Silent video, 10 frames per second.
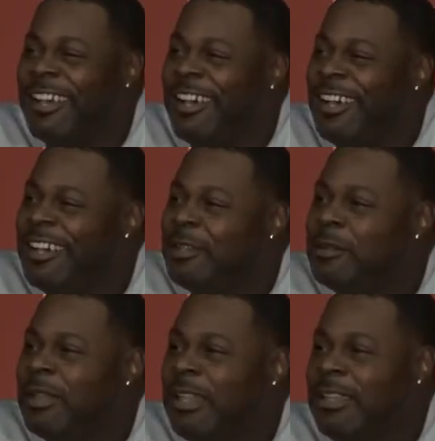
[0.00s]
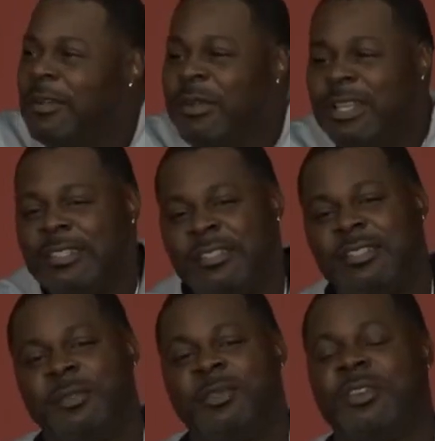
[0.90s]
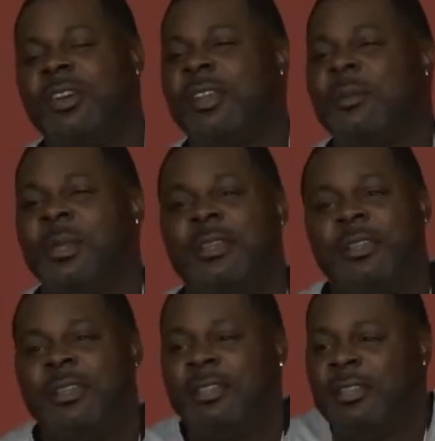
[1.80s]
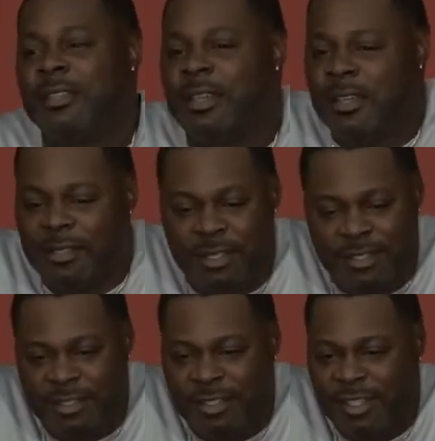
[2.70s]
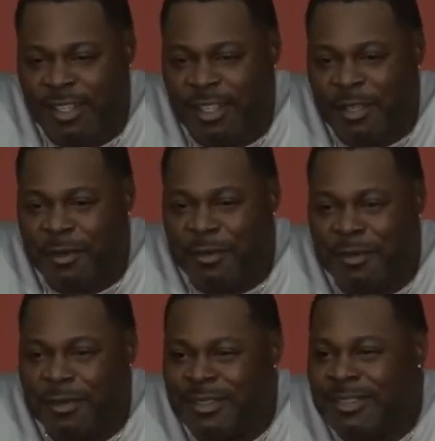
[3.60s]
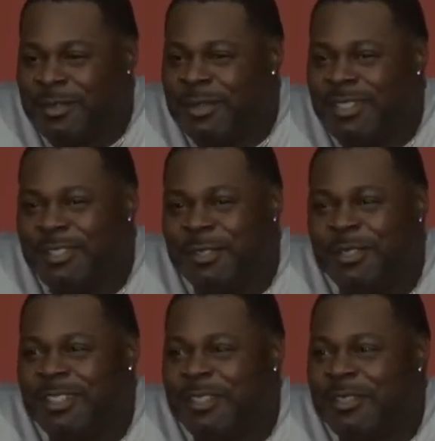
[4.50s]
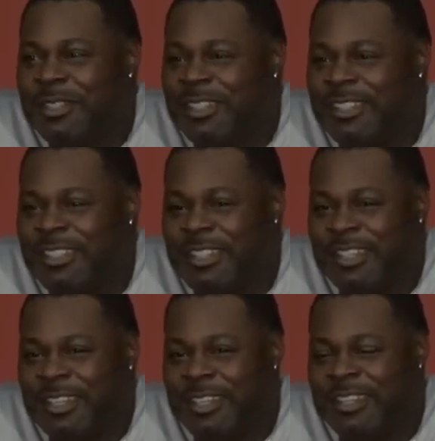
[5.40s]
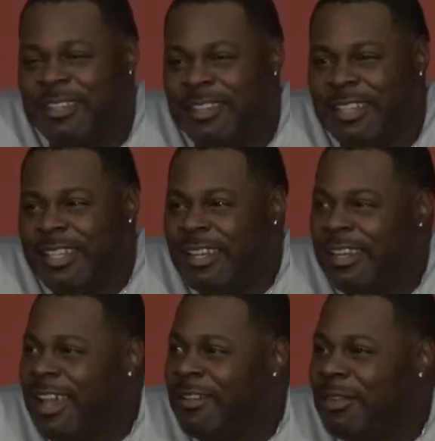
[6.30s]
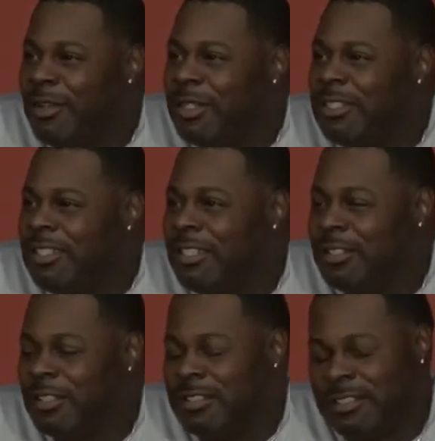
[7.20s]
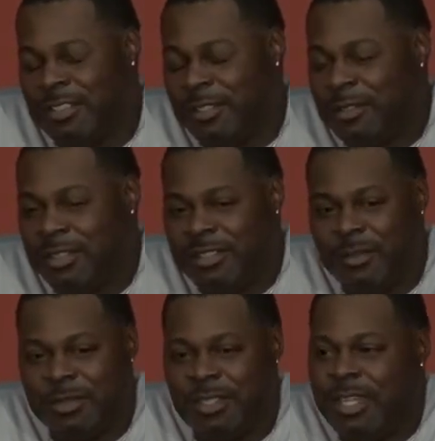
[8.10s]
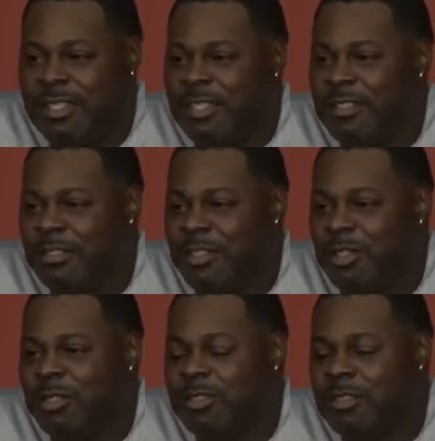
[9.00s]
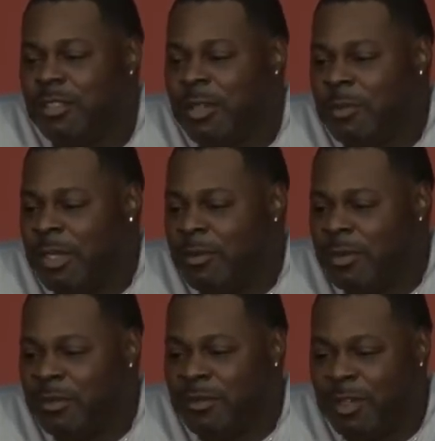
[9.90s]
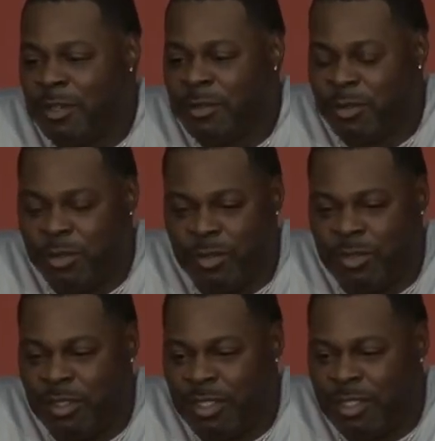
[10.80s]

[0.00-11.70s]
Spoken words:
yeah. That relationship started, I mean, when you Lincoln and I have known each other, you know, since he was 19 years old. So, I mean, we've gone through